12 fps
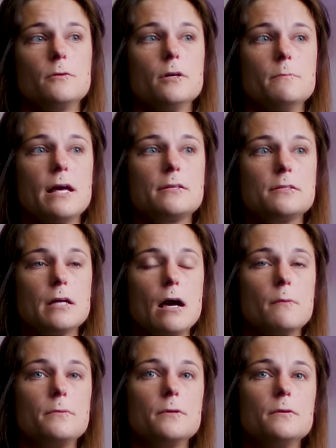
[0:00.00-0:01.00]
messed
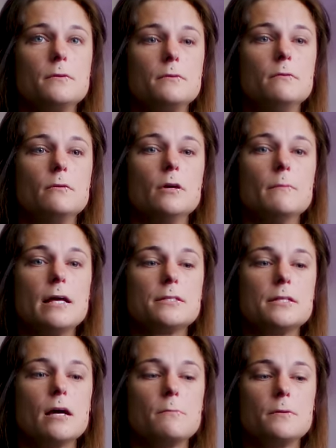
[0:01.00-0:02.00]
up,
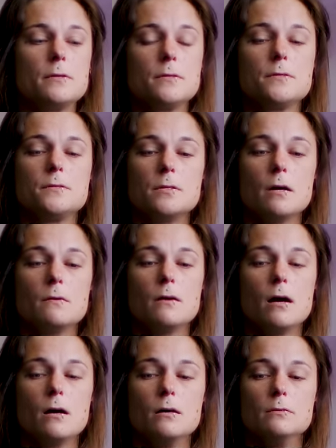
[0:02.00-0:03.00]
So
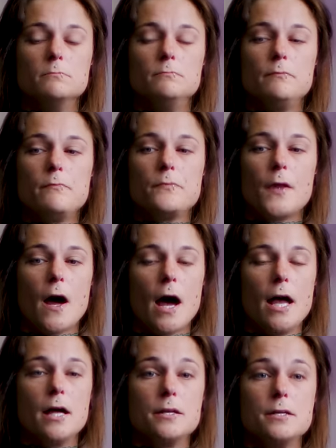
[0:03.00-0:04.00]

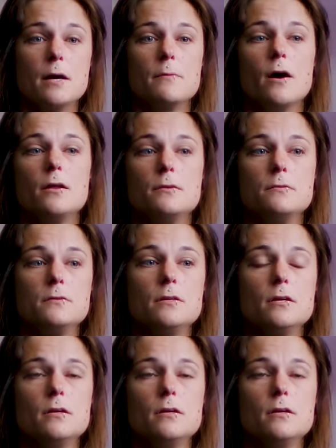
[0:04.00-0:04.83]
I ended up on,